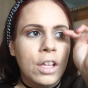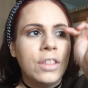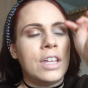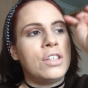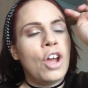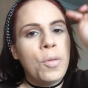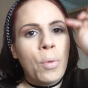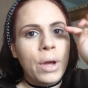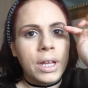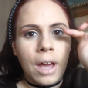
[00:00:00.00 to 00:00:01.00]
there's no
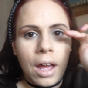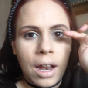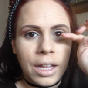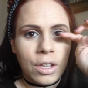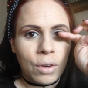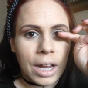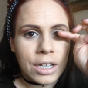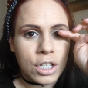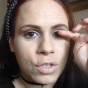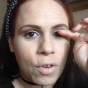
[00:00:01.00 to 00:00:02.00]
point curling your
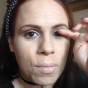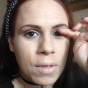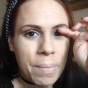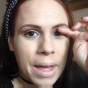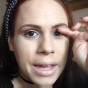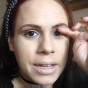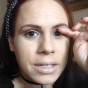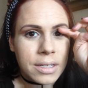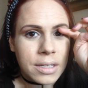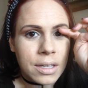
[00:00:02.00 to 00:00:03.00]
lashes from the
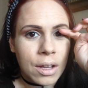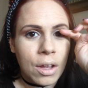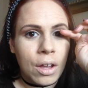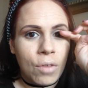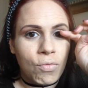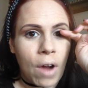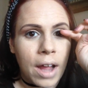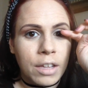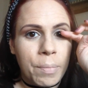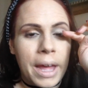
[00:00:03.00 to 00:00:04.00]
base, right
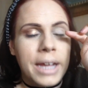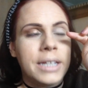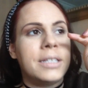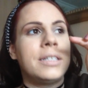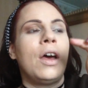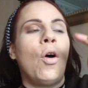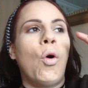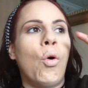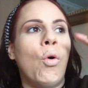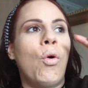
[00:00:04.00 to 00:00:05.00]
at the base,
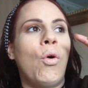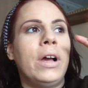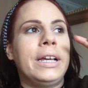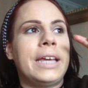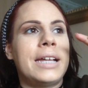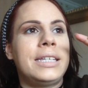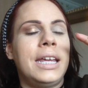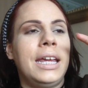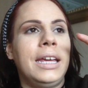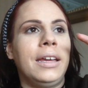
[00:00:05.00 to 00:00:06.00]
or
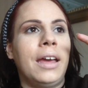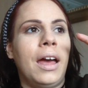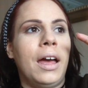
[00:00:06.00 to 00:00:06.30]
getting,